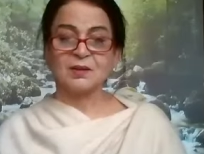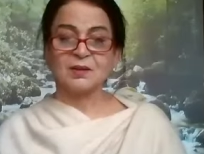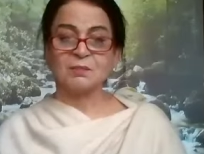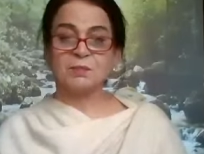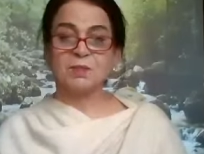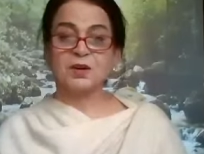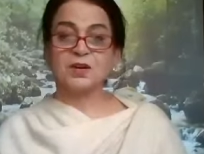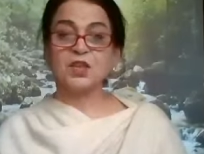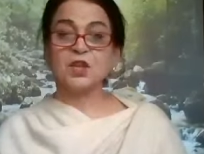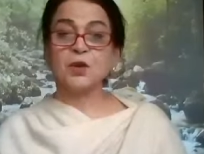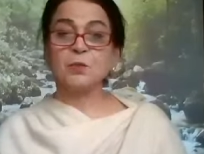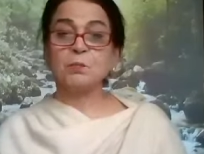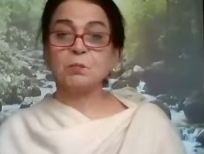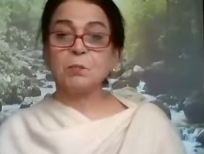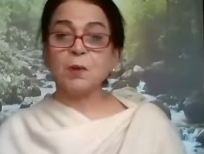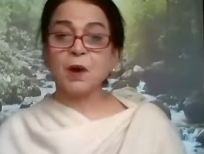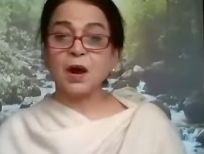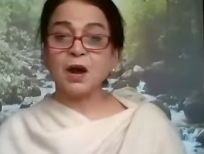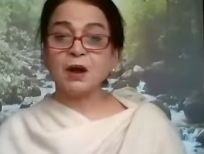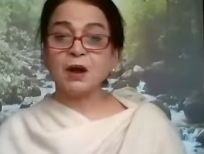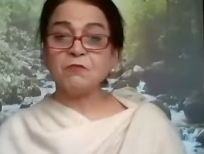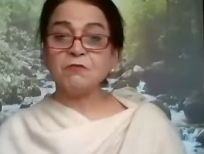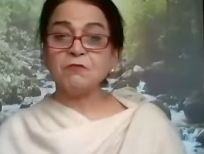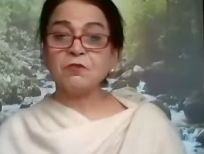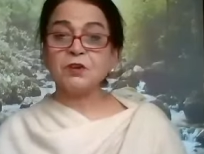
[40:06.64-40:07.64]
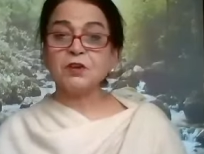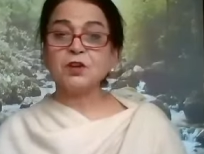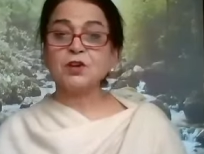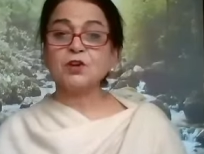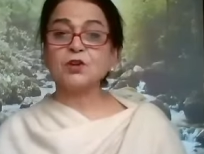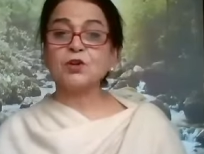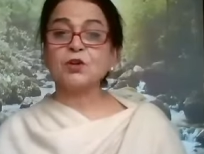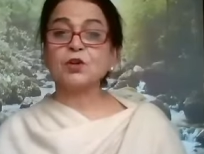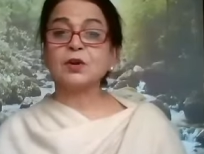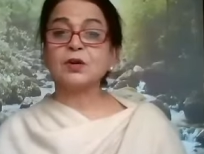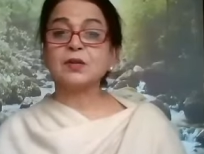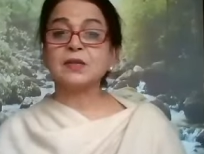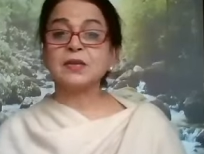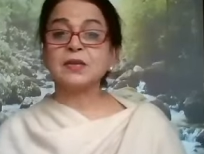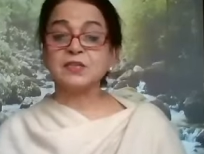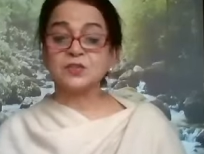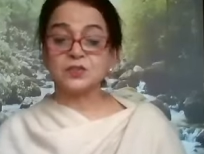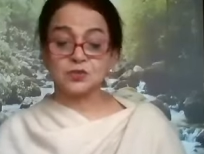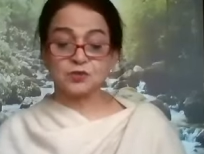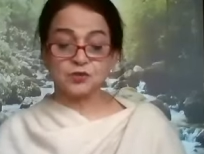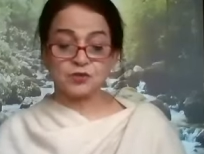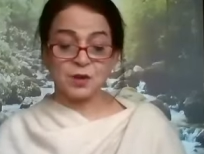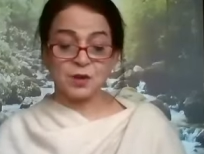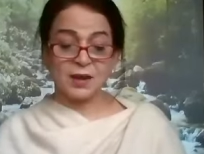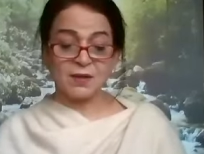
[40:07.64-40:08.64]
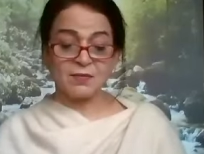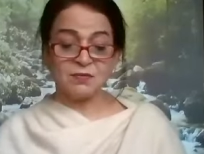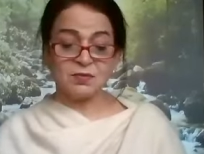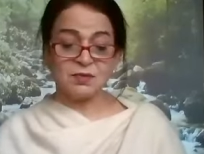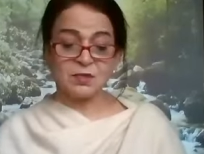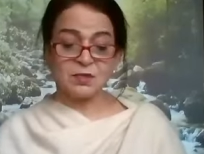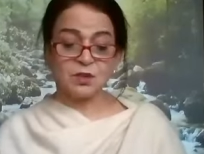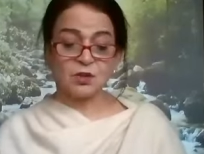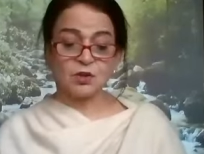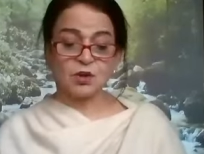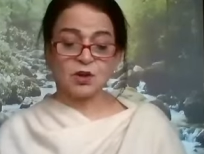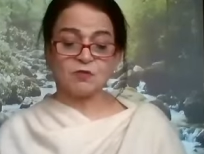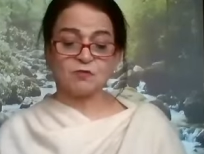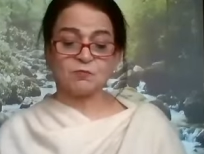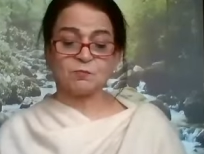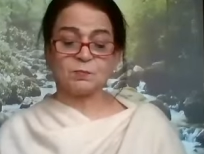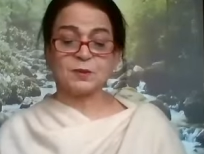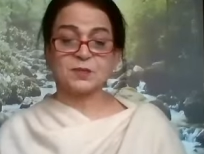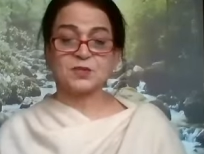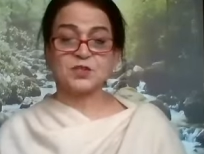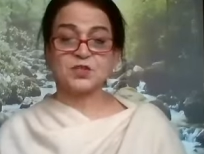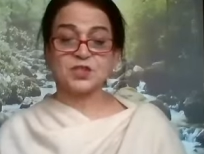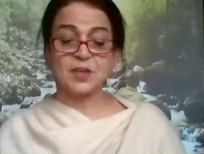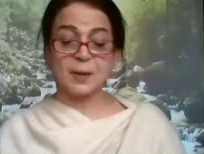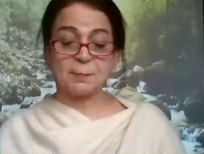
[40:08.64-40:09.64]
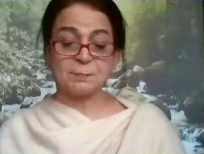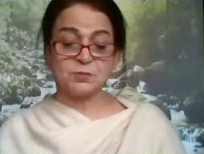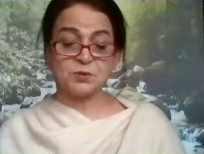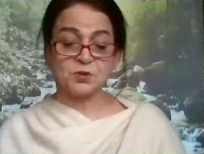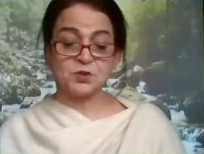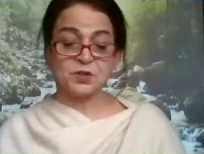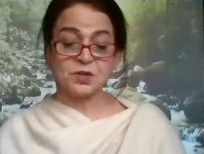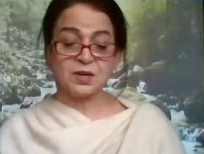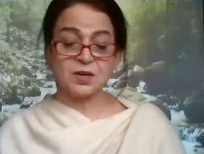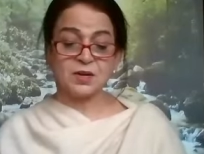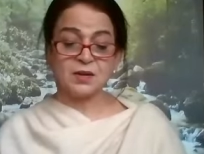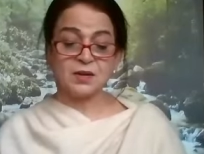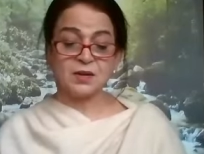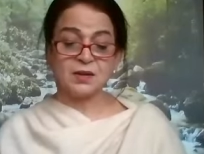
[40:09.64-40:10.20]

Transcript: but the power or the strength of perception,